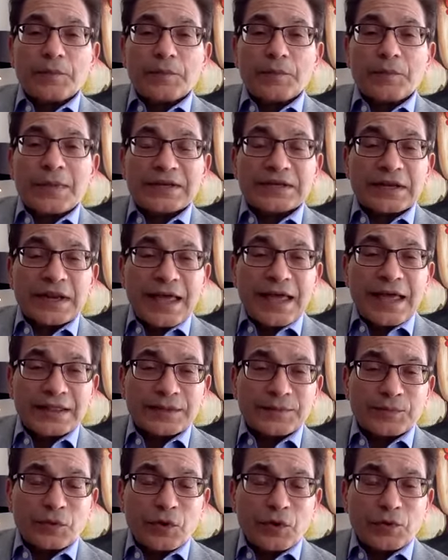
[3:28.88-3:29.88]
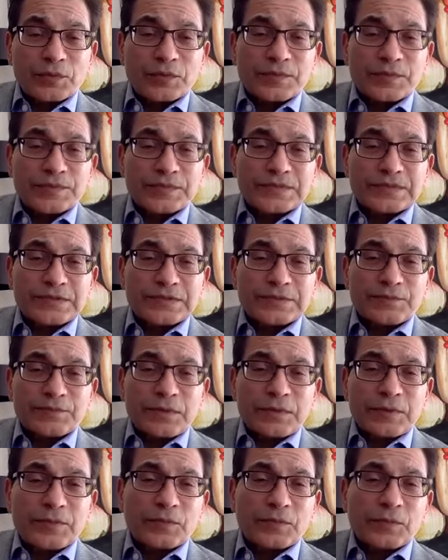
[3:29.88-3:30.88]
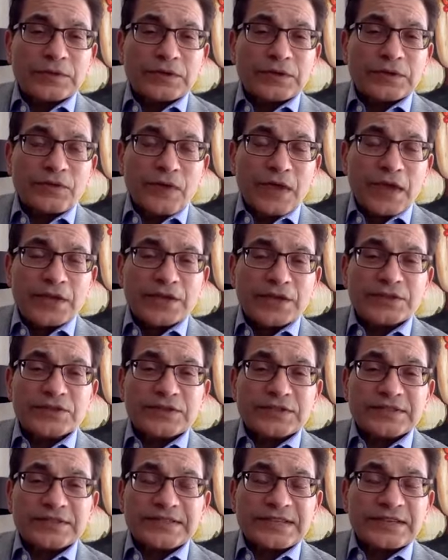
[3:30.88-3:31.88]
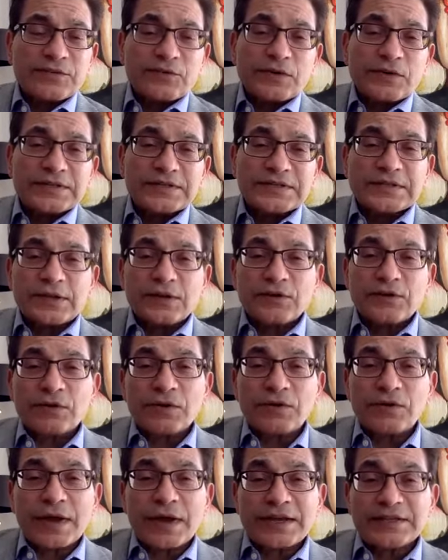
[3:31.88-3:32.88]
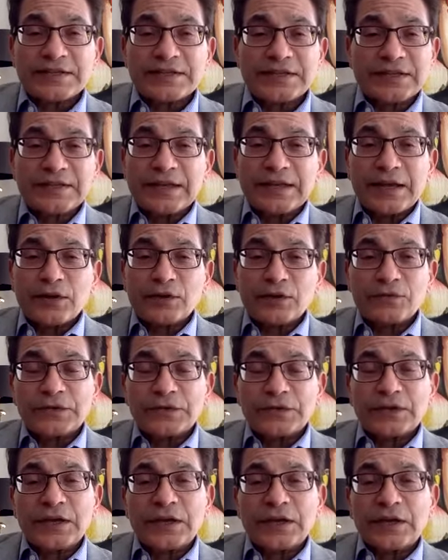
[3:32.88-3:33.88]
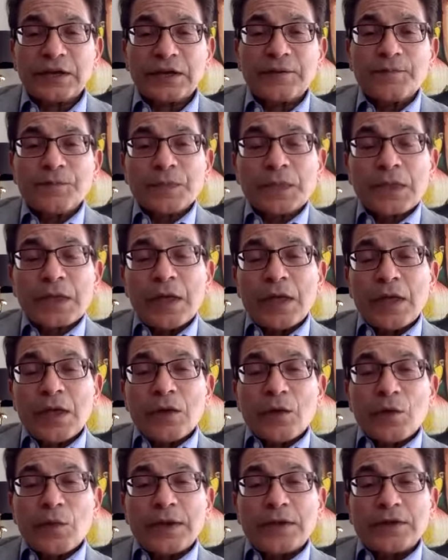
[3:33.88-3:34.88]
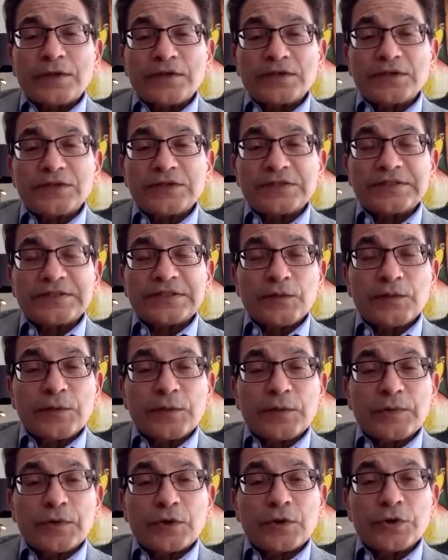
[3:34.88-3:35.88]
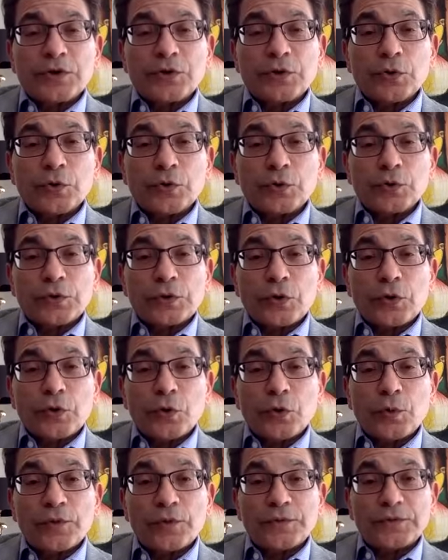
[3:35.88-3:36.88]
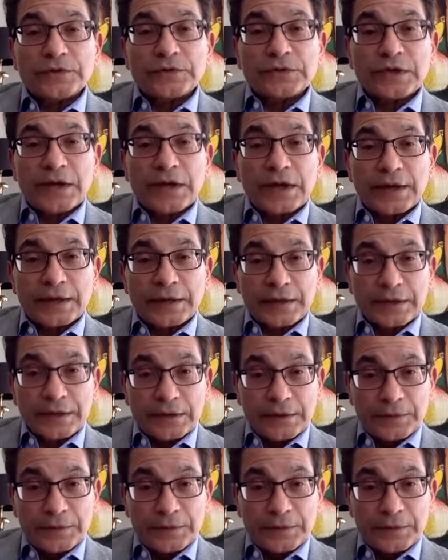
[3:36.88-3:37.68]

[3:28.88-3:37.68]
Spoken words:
mental health problems, people who were deranged, etc., right till the end of the day, when she said we were going to go to the home of the dying.